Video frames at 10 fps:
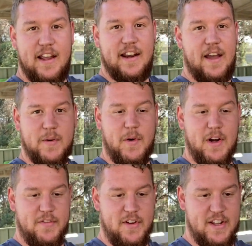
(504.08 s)
have a
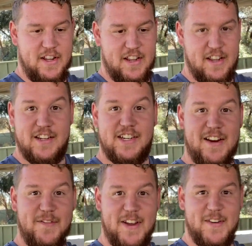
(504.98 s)
wife, she
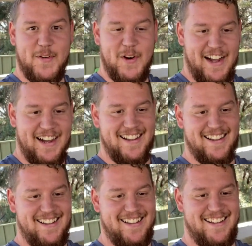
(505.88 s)
can feed it for you.
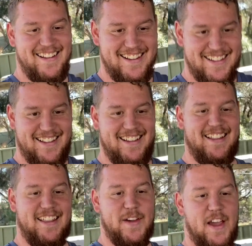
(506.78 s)

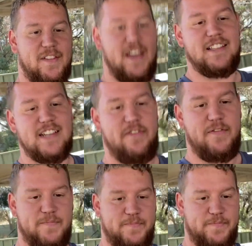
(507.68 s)
There we go. Yeah, it's enough.